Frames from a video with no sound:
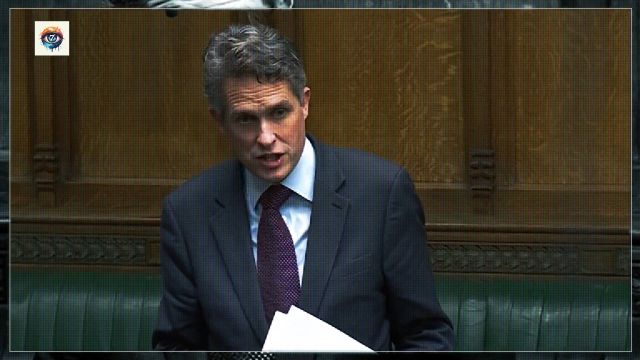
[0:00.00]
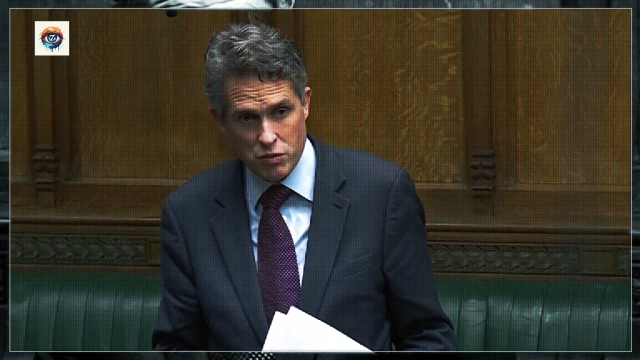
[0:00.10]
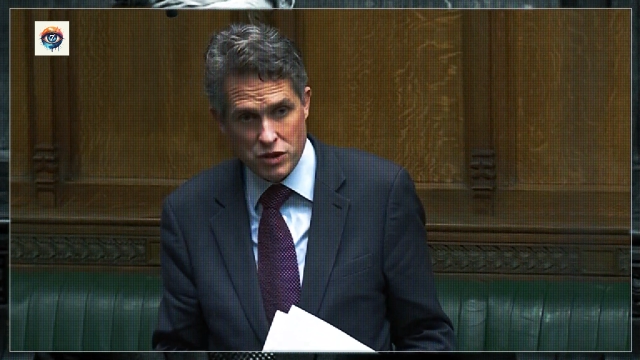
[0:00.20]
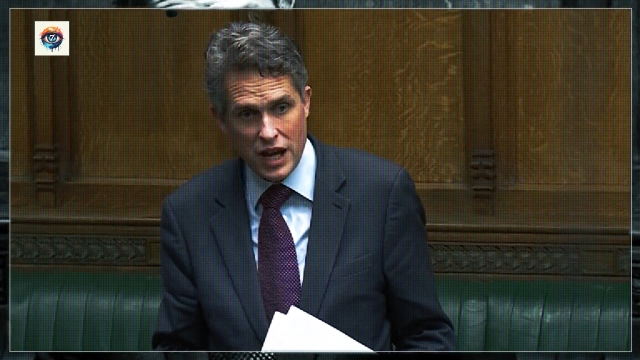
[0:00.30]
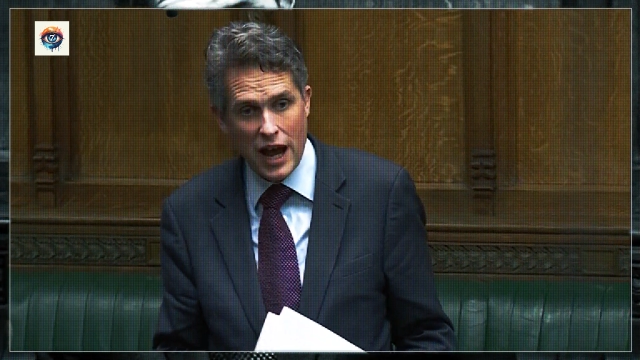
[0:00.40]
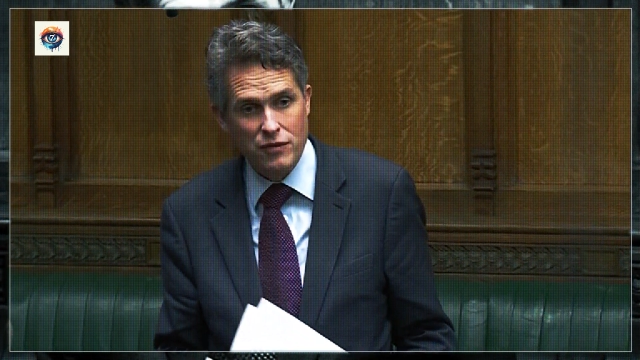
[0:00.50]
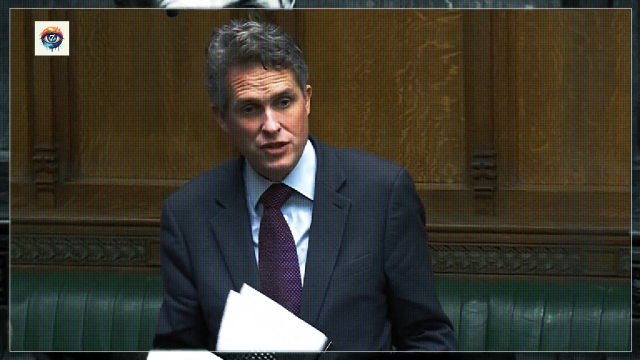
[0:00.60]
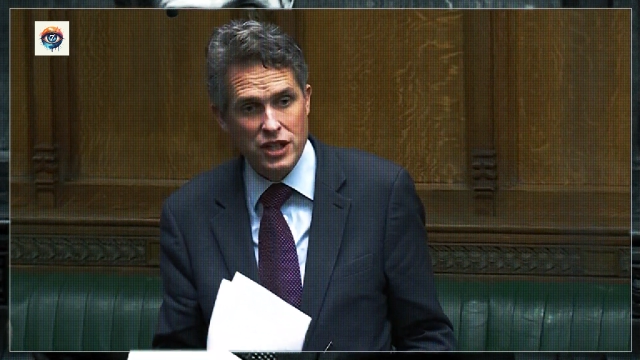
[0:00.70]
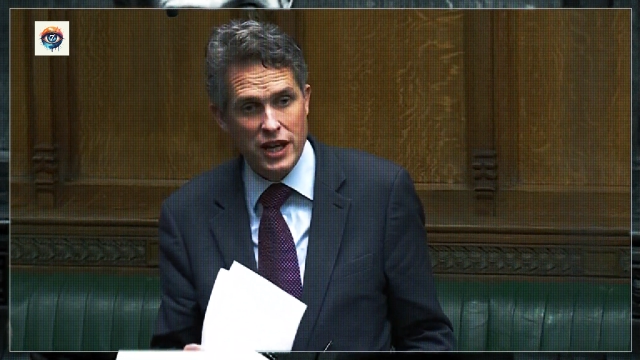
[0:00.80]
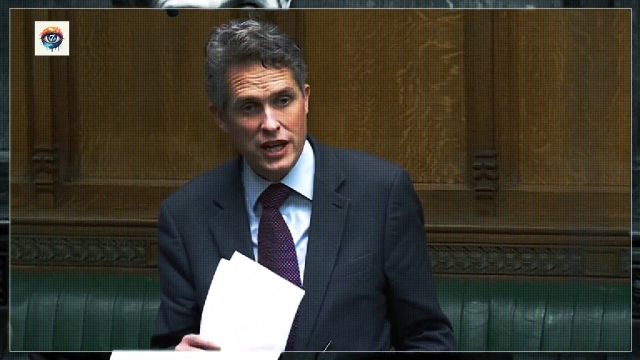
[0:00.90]
This was
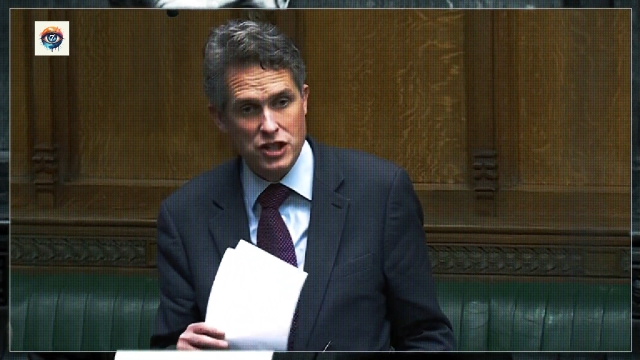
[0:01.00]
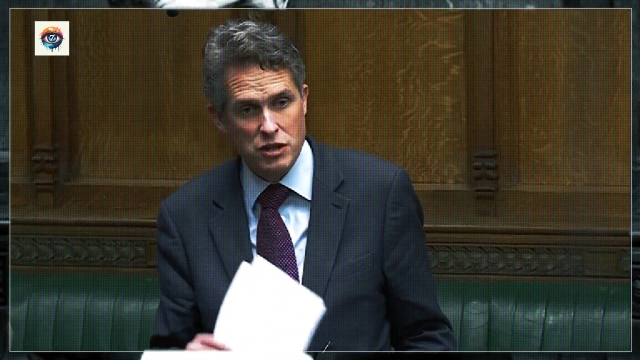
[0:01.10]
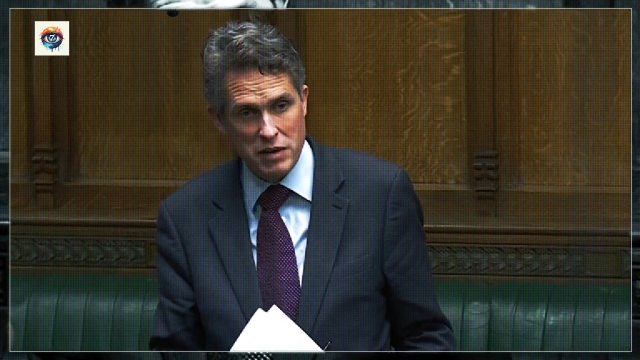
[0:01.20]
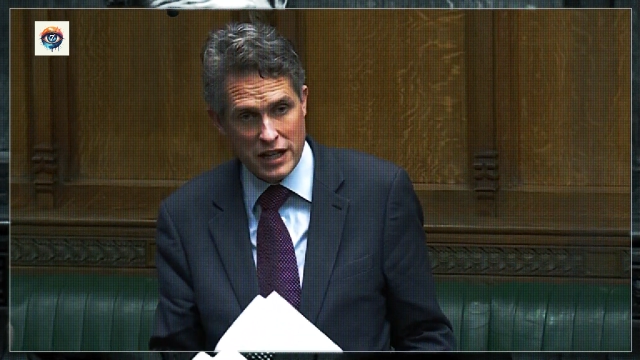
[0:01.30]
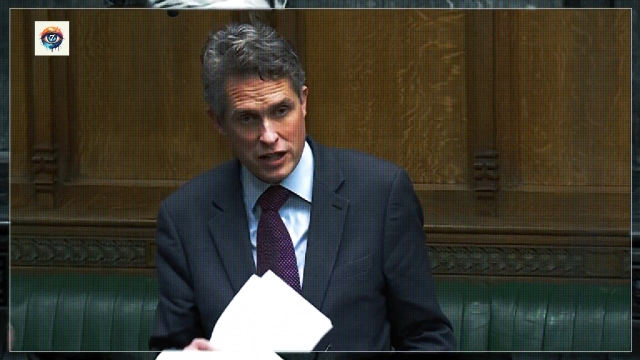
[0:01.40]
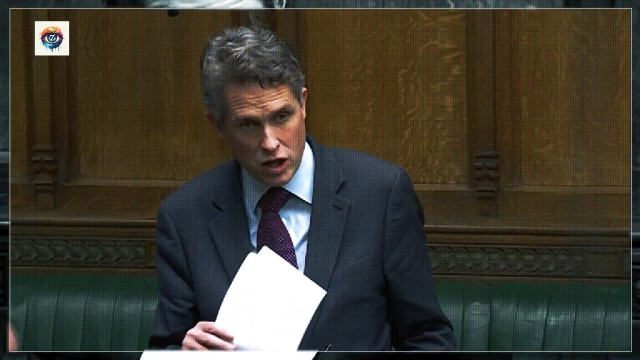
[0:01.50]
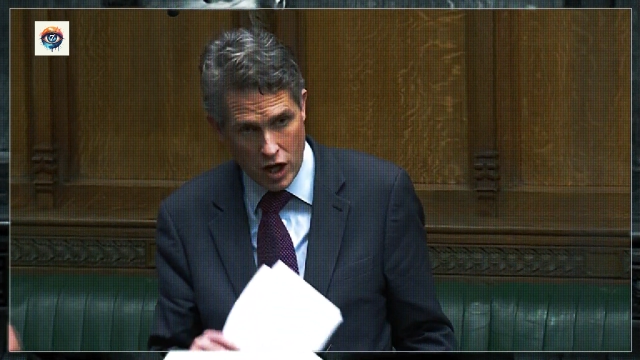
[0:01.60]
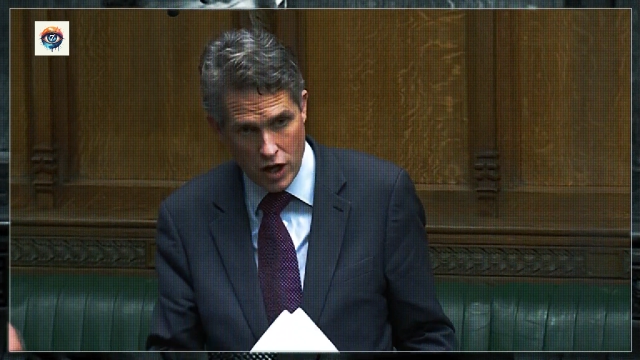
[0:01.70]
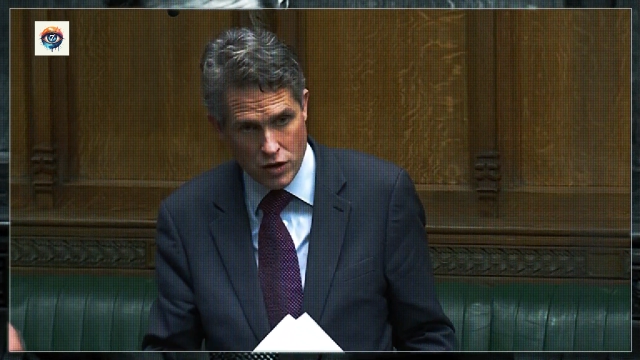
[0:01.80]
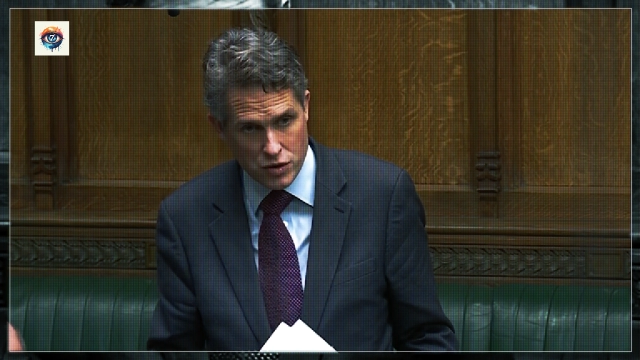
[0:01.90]
after it had been
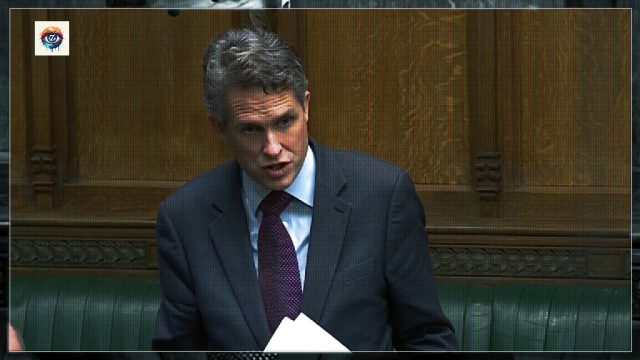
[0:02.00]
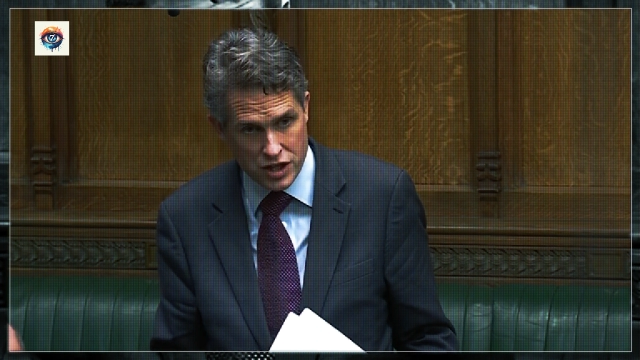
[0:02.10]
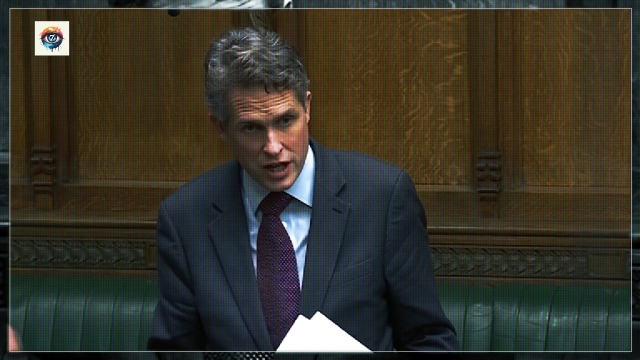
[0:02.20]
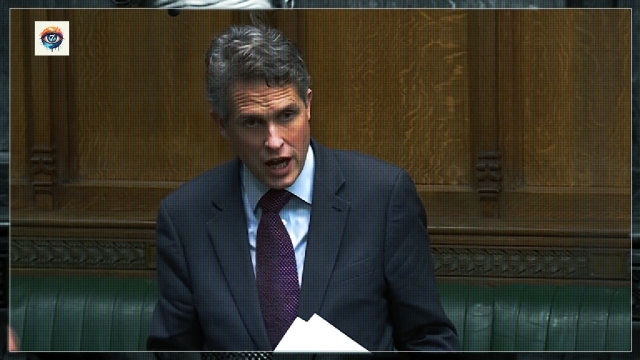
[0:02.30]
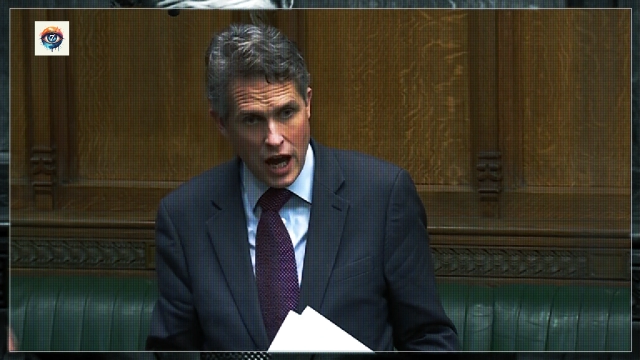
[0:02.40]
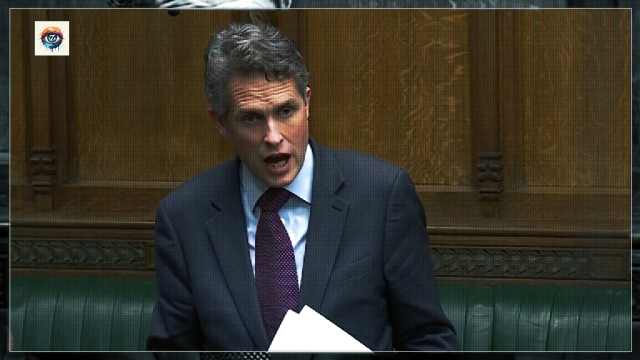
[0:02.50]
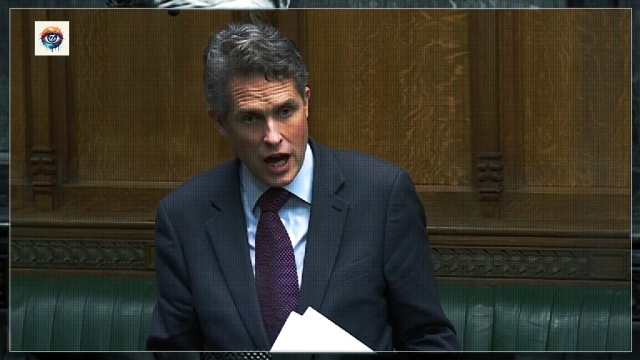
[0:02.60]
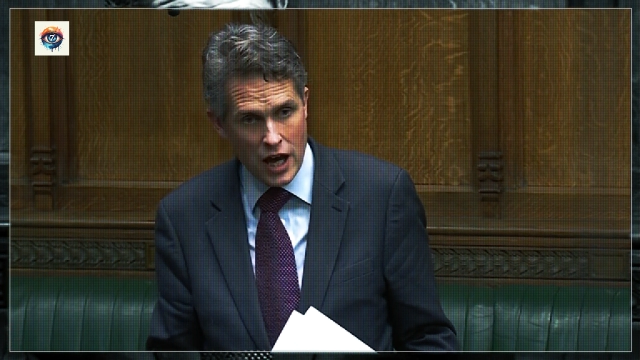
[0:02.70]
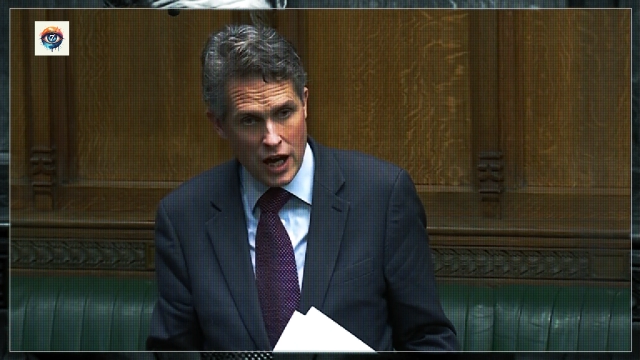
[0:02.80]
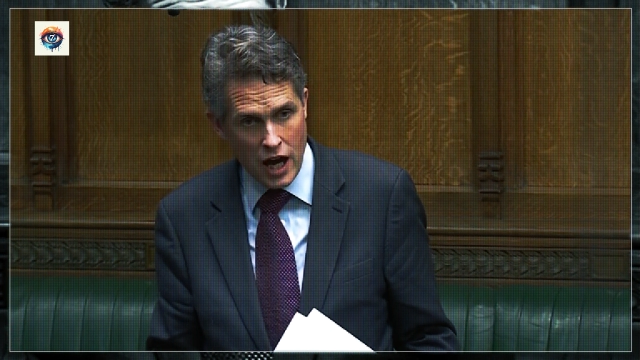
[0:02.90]
closed
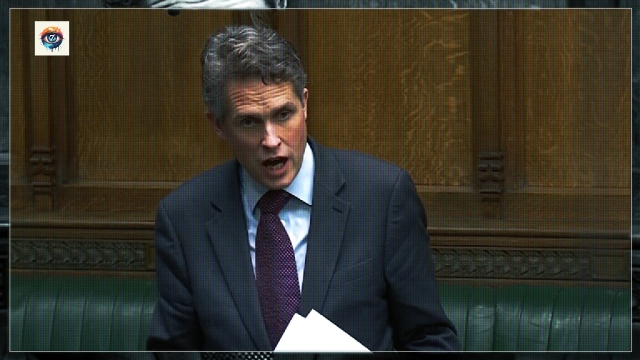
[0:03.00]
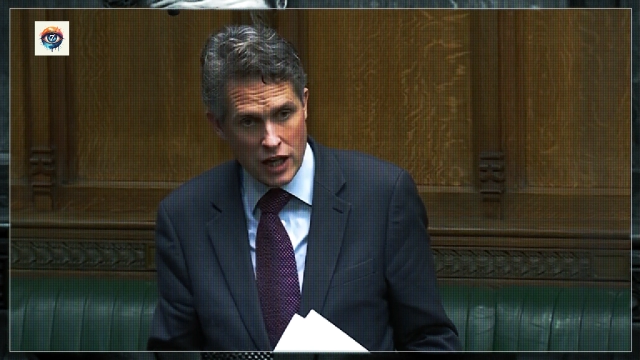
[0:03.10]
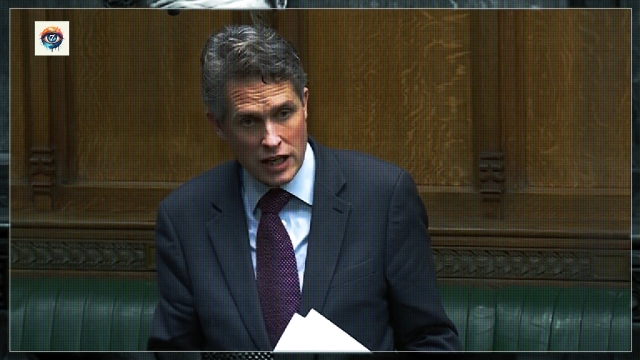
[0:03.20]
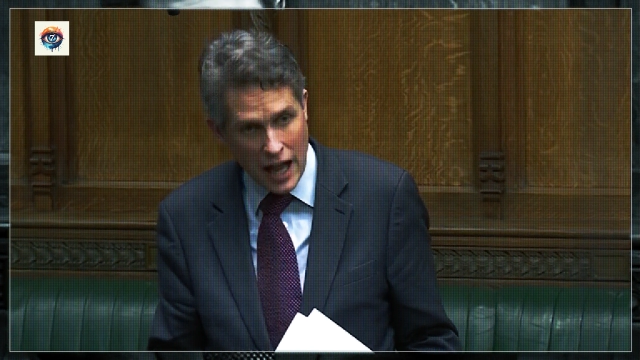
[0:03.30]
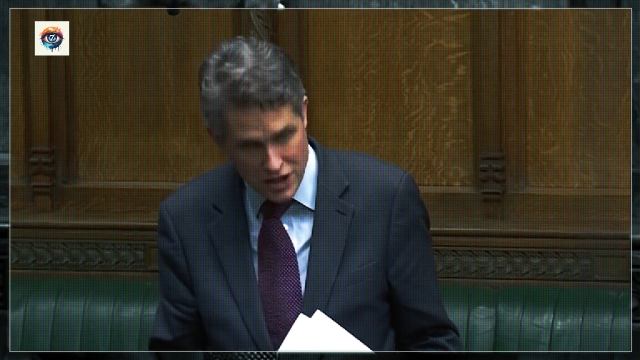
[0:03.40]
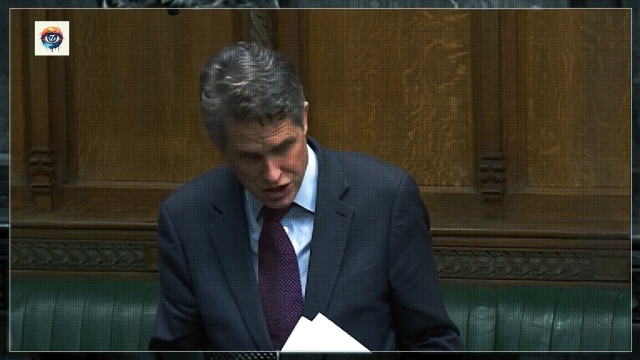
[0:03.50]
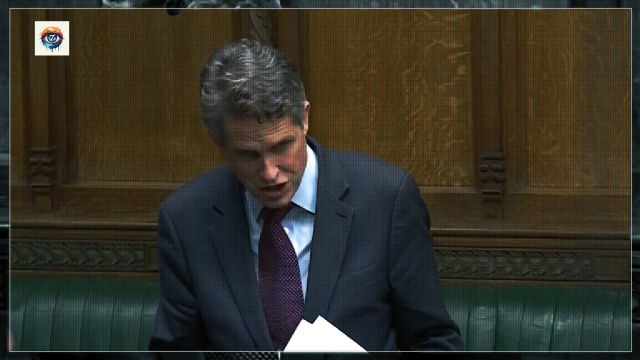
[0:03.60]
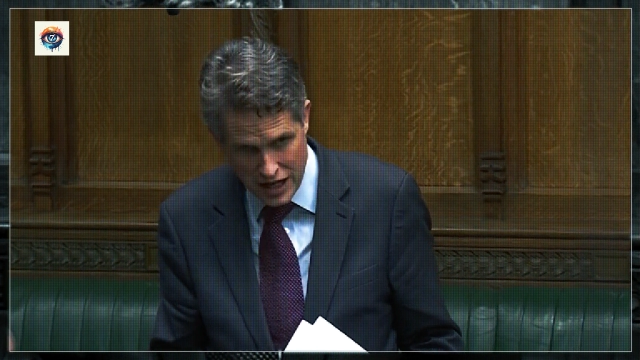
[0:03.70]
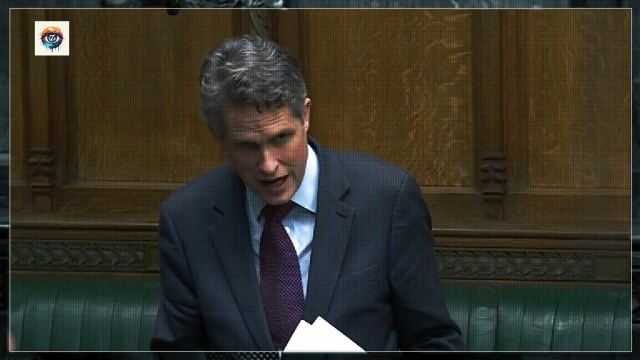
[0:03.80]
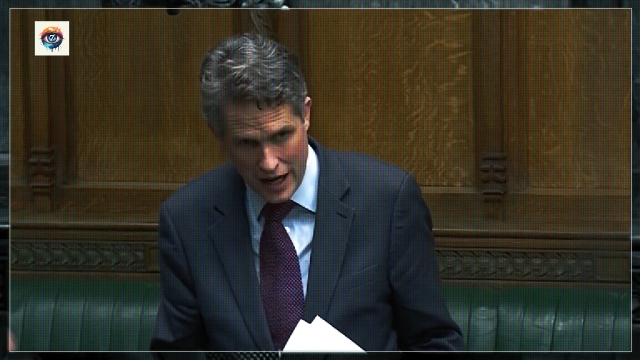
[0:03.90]

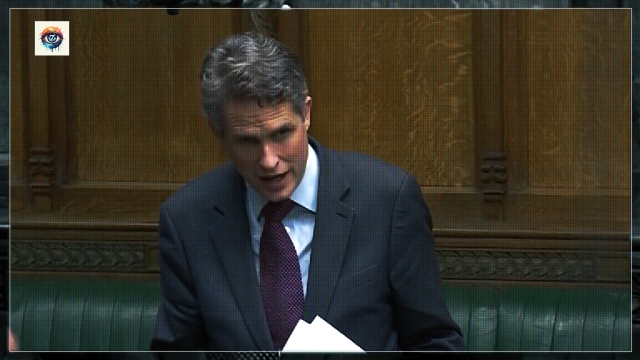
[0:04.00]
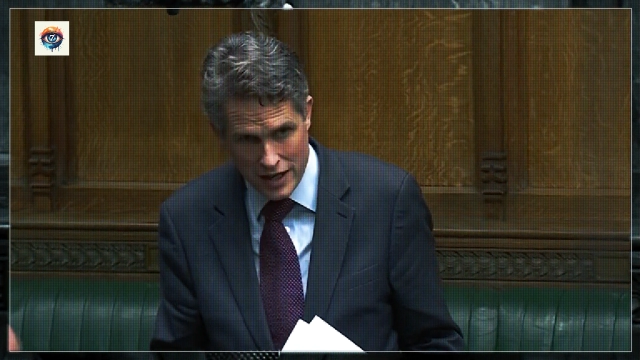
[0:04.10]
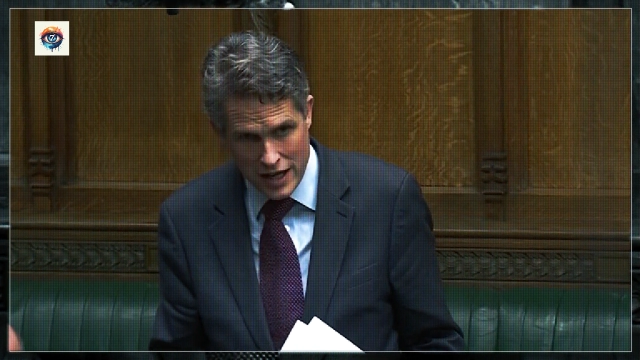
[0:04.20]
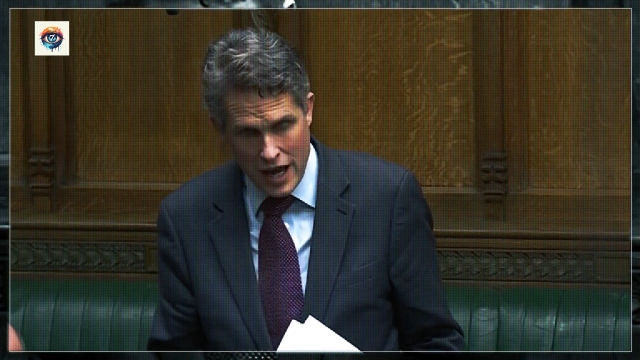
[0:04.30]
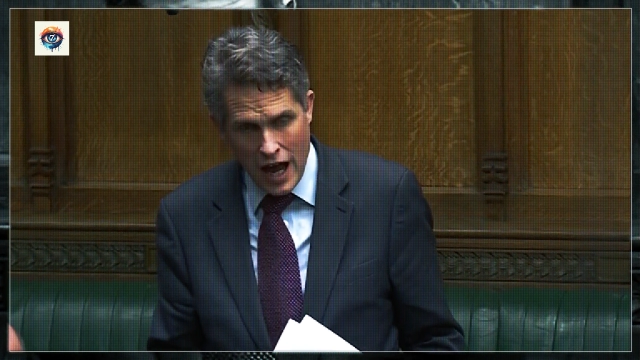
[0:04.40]
last year.